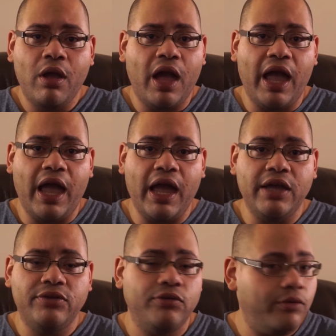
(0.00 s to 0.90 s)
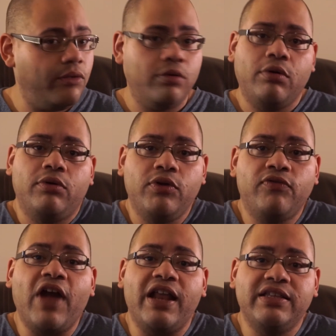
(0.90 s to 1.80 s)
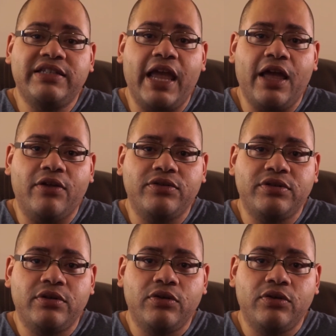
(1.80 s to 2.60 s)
and you've gotten sales,